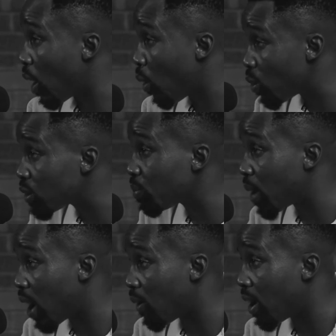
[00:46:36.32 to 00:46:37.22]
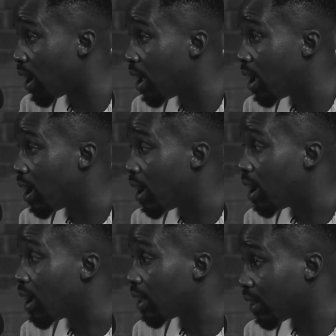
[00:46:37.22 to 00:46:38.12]
holds power
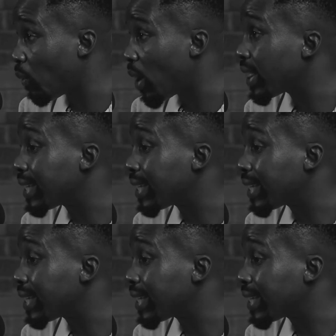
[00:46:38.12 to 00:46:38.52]
is the one